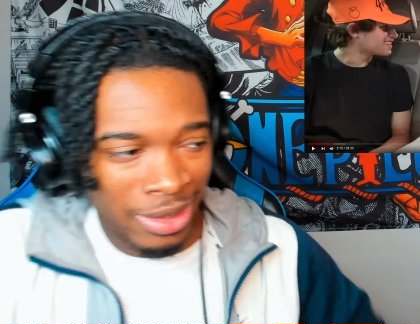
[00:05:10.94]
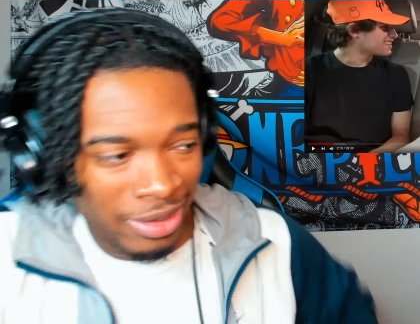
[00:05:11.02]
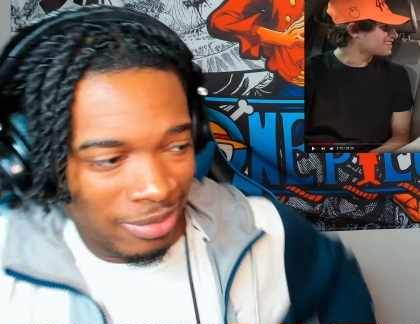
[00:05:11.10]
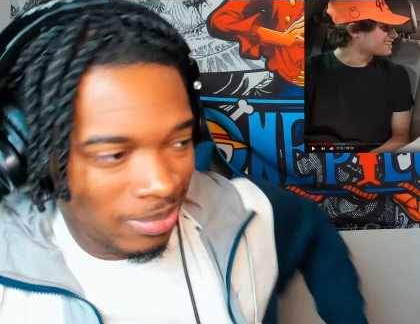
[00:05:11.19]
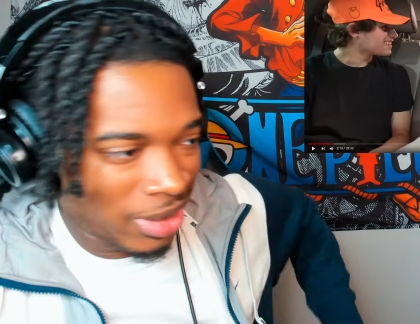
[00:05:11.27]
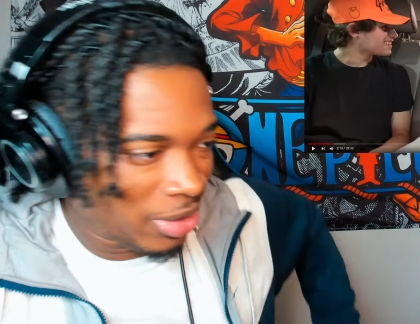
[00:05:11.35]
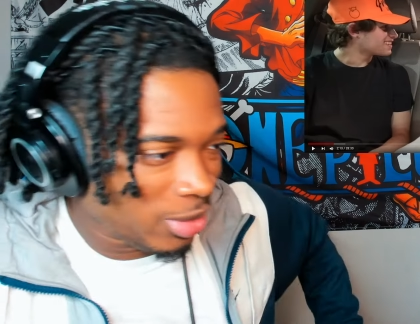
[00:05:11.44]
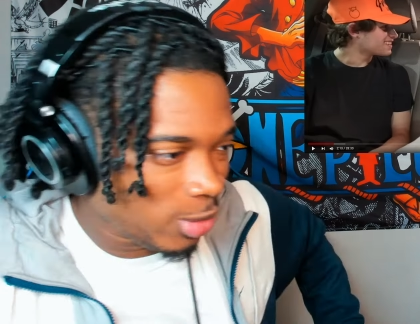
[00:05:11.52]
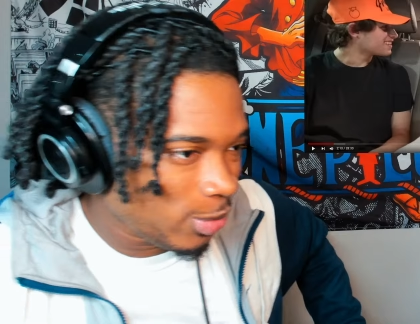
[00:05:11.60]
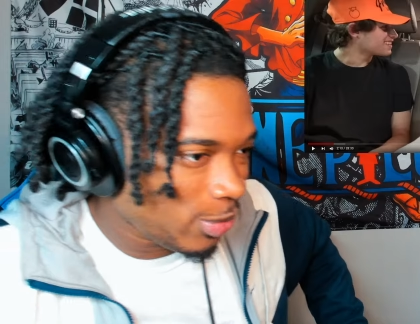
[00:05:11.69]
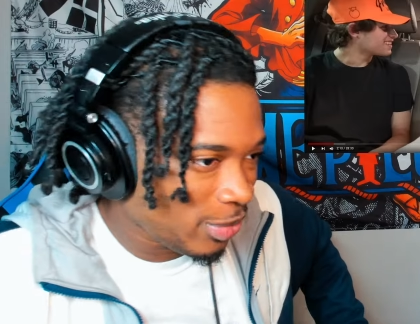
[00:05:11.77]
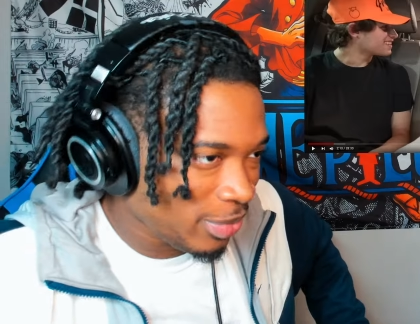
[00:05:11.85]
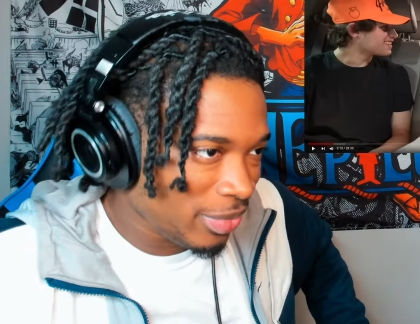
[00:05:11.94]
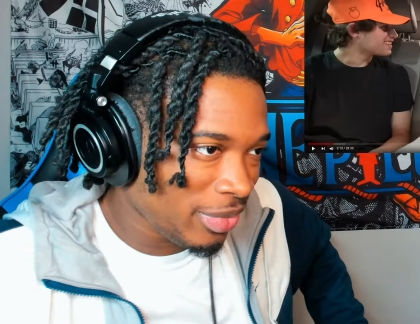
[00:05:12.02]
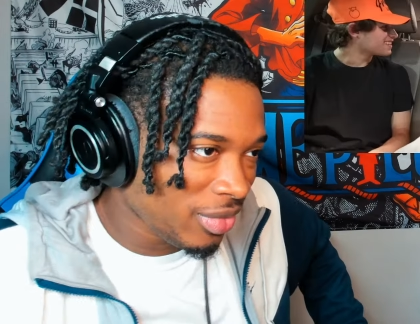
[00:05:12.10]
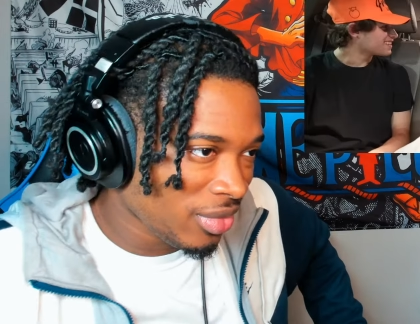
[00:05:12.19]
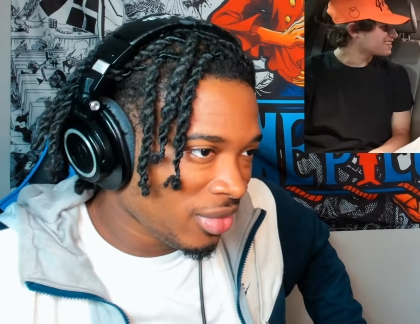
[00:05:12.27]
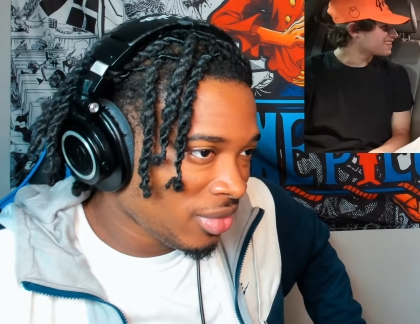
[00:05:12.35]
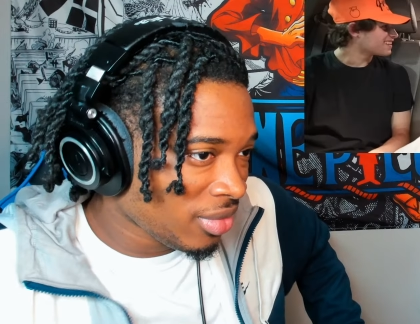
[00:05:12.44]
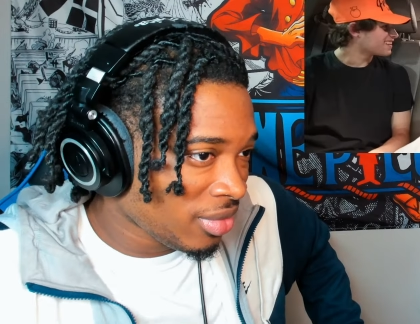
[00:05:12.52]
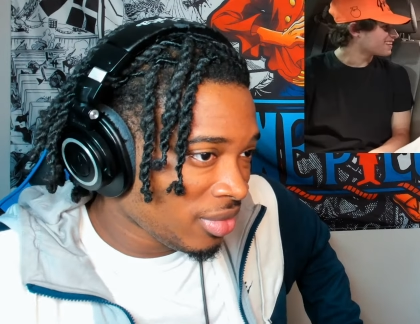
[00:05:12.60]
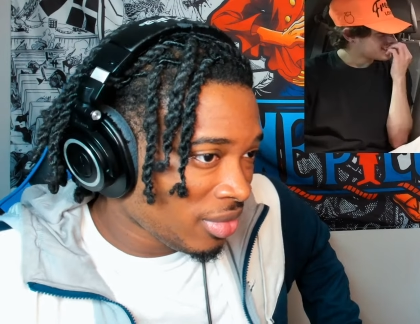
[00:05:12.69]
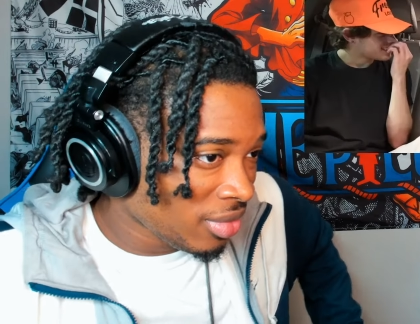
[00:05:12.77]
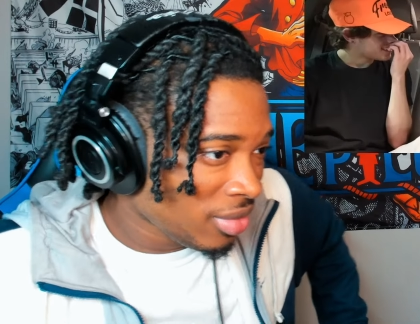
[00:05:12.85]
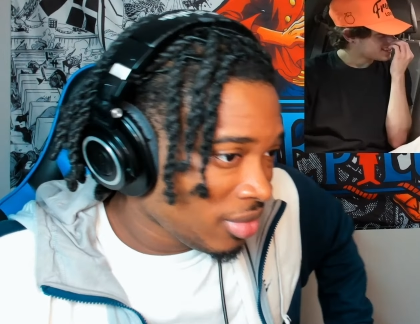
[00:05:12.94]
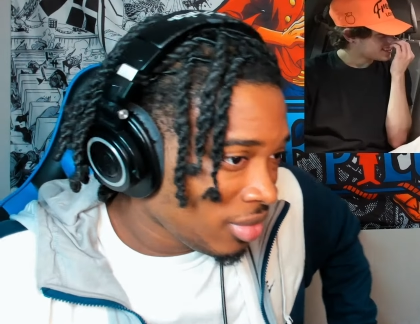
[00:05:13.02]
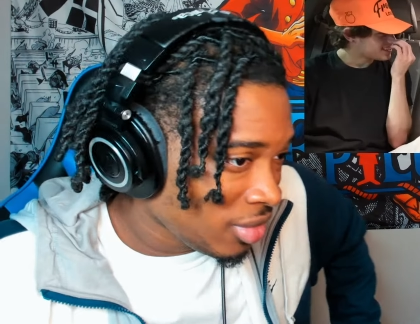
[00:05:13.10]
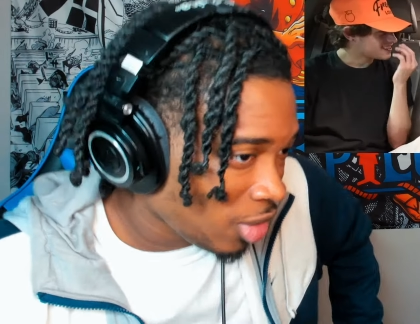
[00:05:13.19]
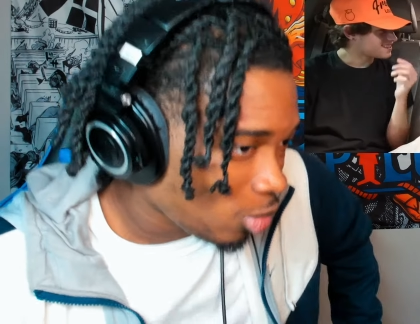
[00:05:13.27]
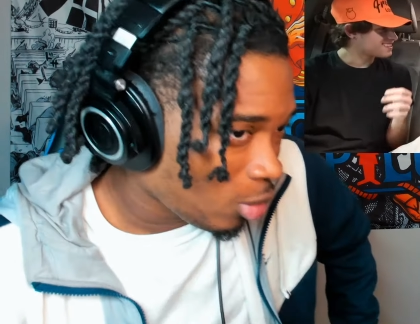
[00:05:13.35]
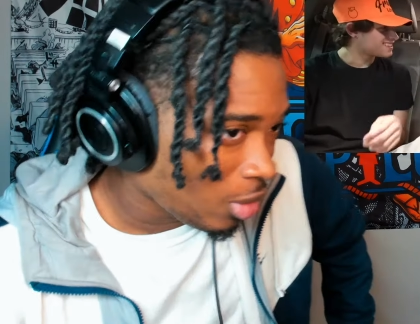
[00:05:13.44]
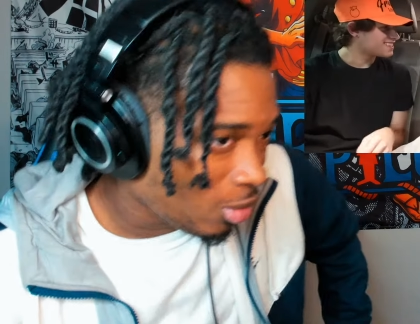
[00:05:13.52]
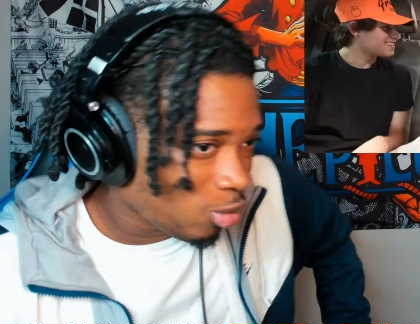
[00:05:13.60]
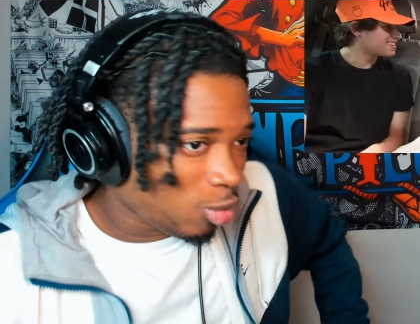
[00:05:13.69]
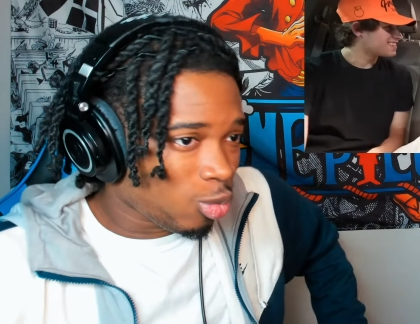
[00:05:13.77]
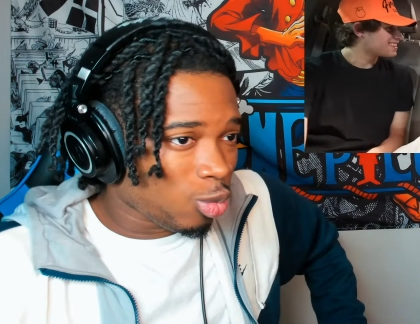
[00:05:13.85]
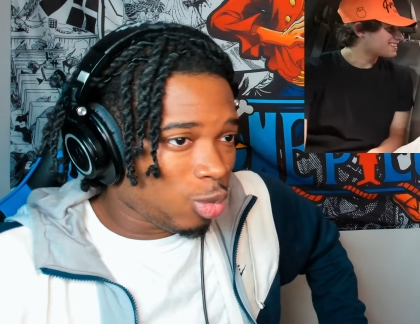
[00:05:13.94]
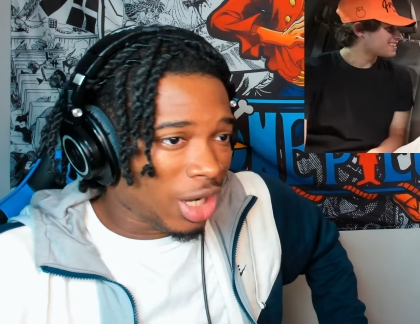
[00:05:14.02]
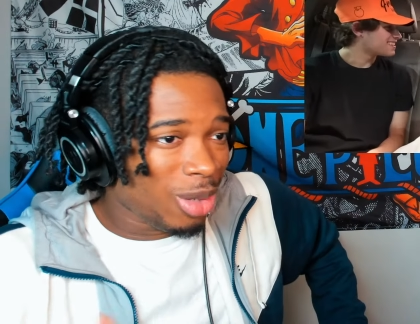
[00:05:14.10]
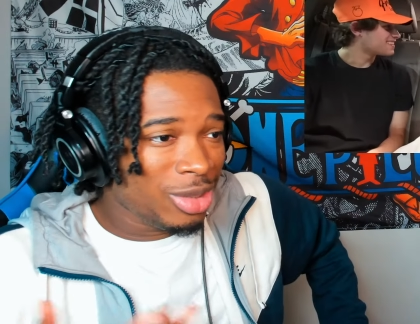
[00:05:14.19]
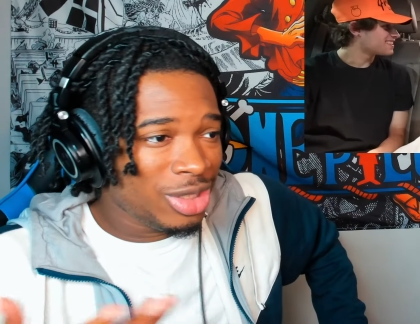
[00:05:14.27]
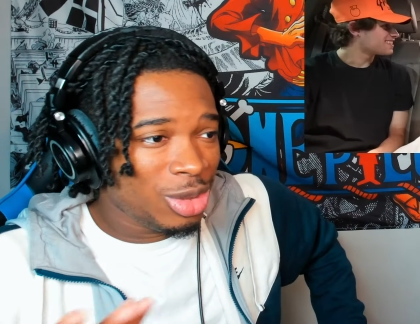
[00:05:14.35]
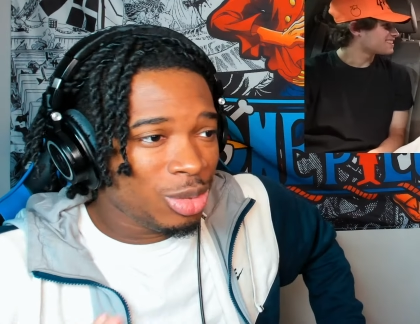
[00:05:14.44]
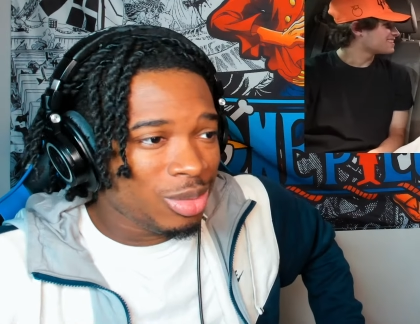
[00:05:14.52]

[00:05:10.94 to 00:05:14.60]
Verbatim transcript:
Speaker 1: bro. Um. Why would you,